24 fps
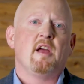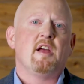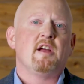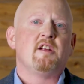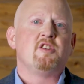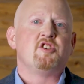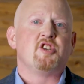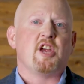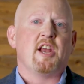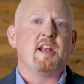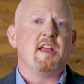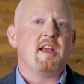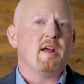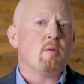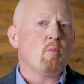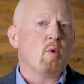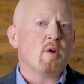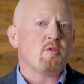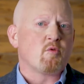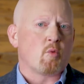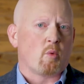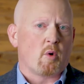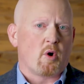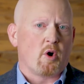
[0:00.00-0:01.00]
JD
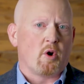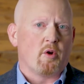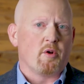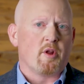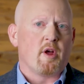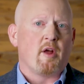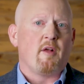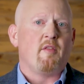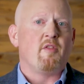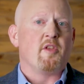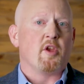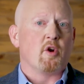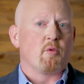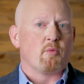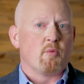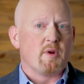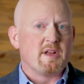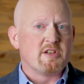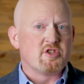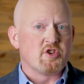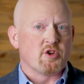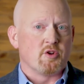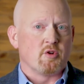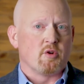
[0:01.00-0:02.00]
Edwards World, the
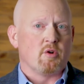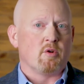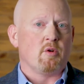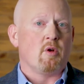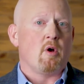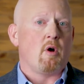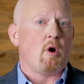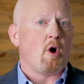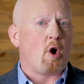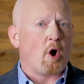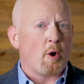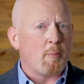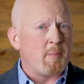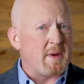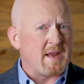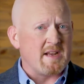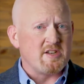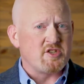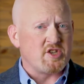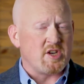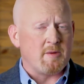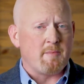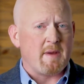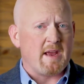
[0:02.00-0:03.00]
original
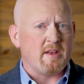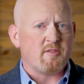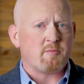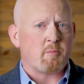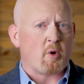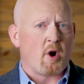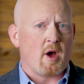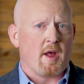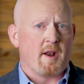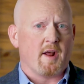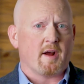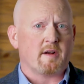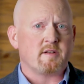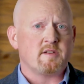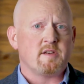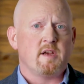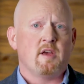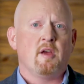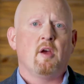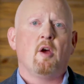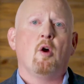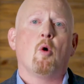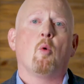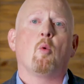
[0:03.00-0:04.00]
RPG-based product,
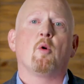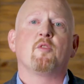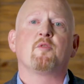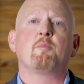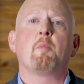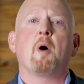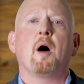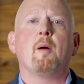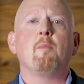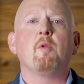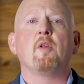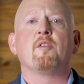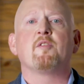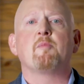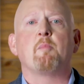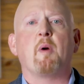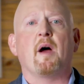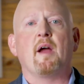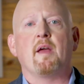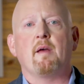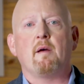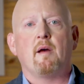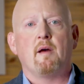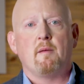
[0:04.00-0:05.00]
was published
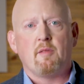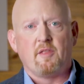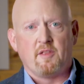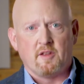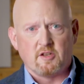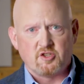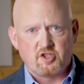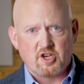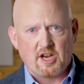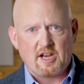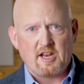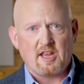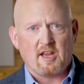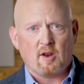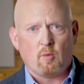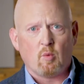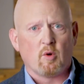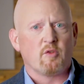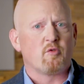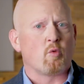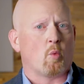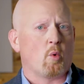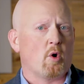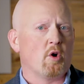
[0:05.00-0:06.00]
by the JD
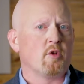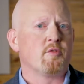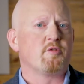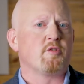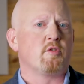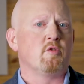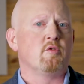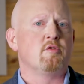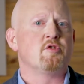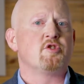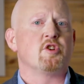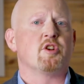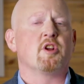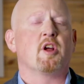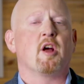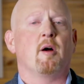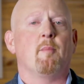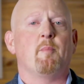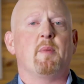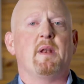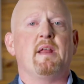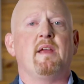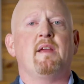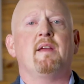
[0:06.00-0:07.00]
Edwards World Solution
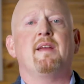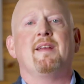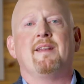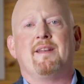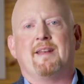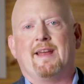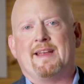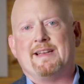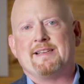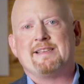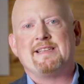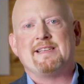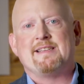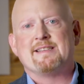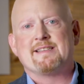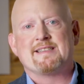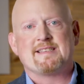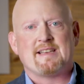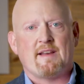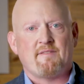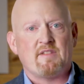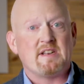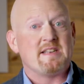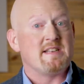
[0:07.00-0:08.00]
Company in
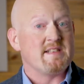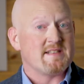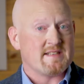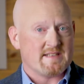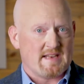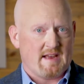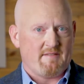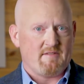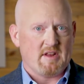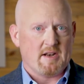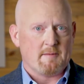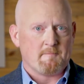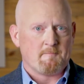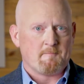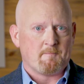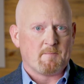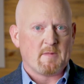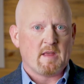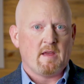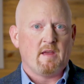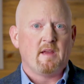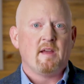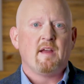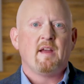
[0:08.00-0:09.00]
1977.
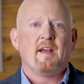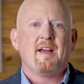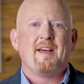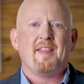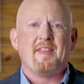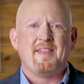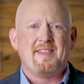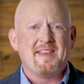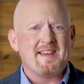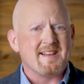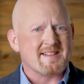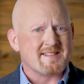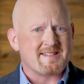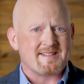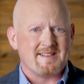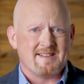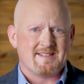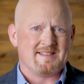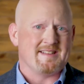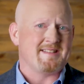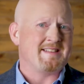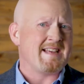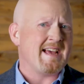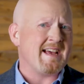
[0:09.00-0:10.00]
This is
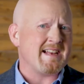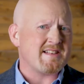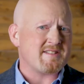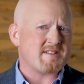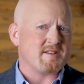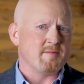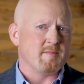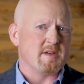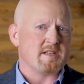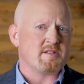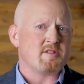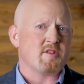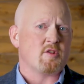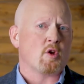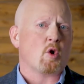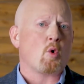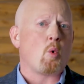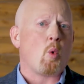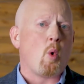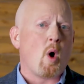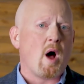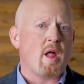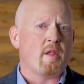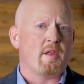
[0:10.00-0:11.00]
a testament to the
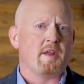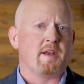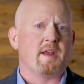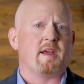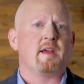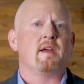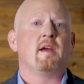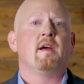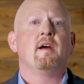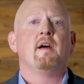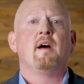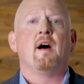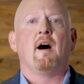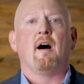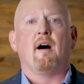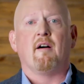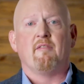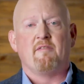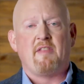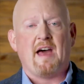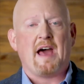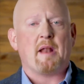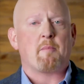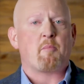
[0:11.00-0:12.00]
quality
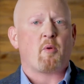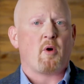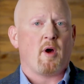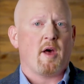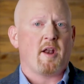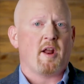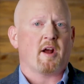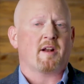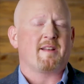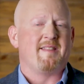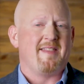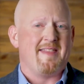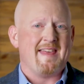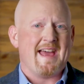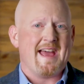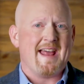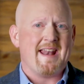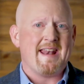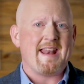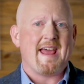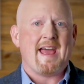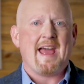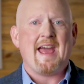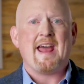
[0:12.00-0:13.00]
of that product
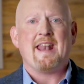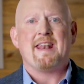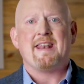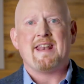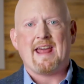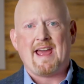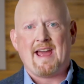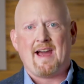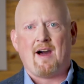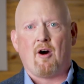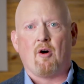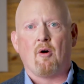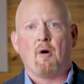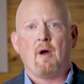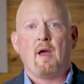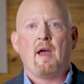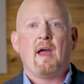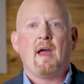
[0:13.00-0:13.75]
then and now,